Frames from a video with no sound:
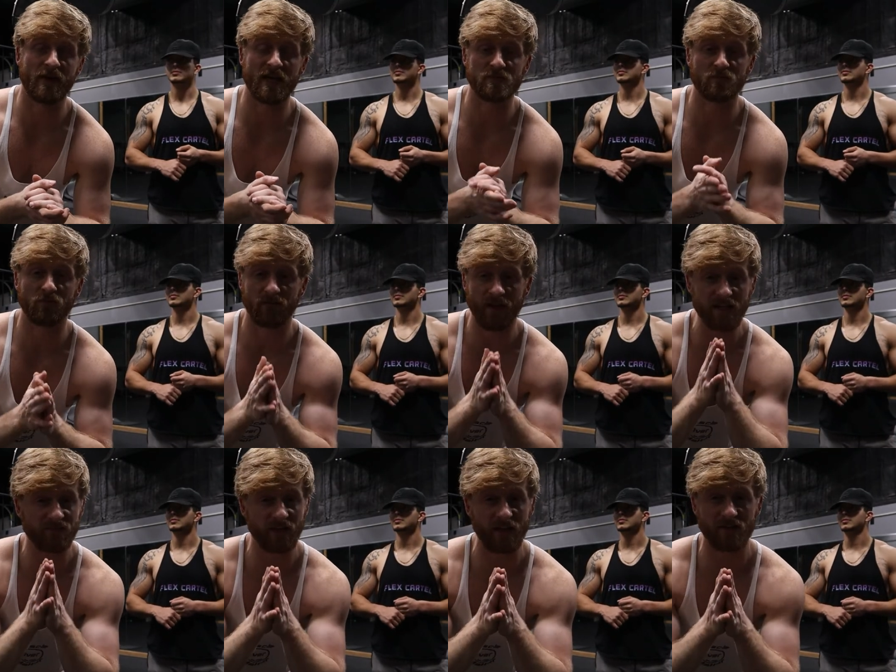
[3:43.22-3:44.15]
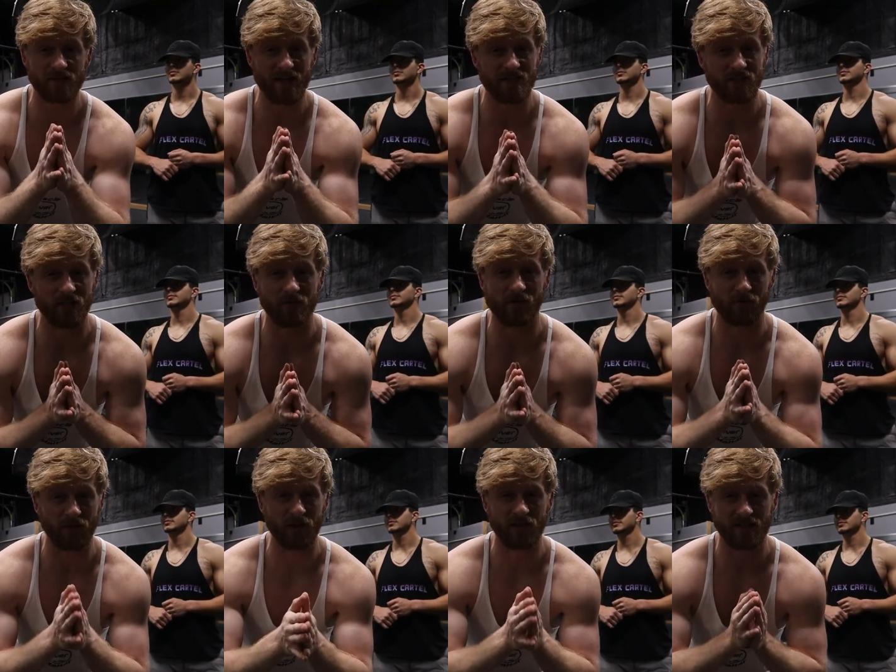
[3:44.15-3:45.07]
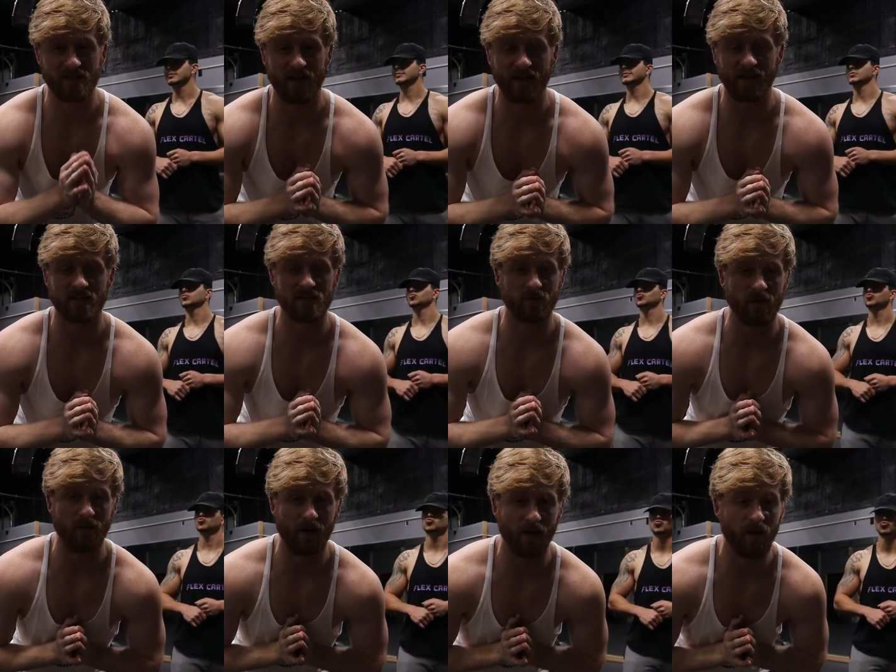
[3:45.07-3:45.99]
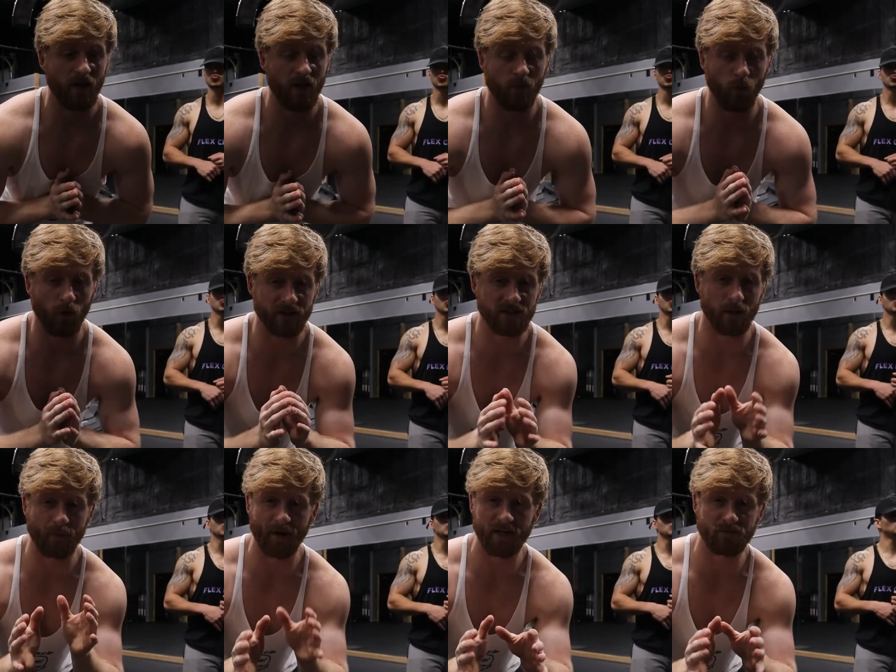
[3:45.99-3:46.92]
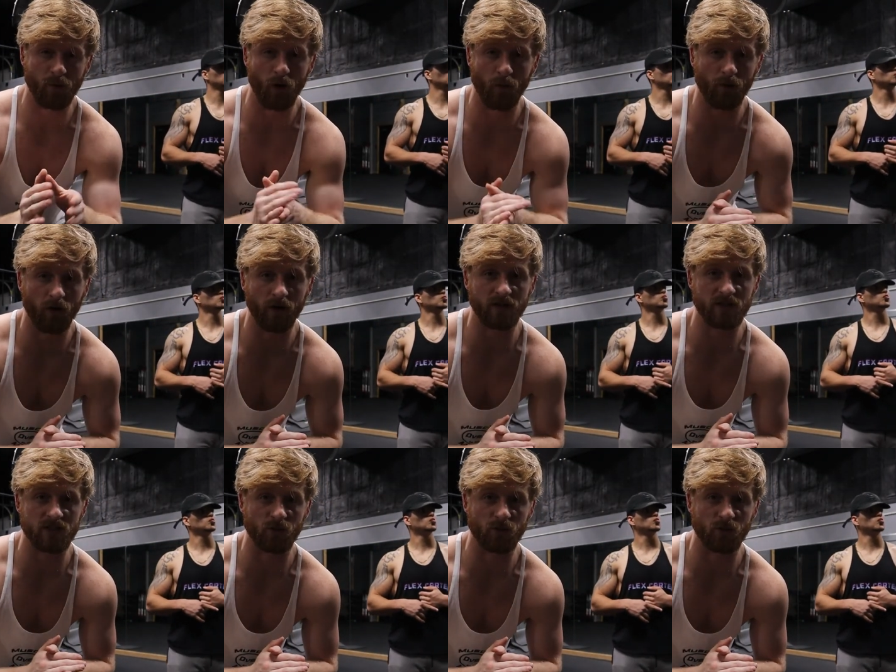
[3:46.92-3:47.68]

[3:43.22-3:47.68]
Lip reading: the next video is actually going to be really exciting. It's going to be about what is the best pump product in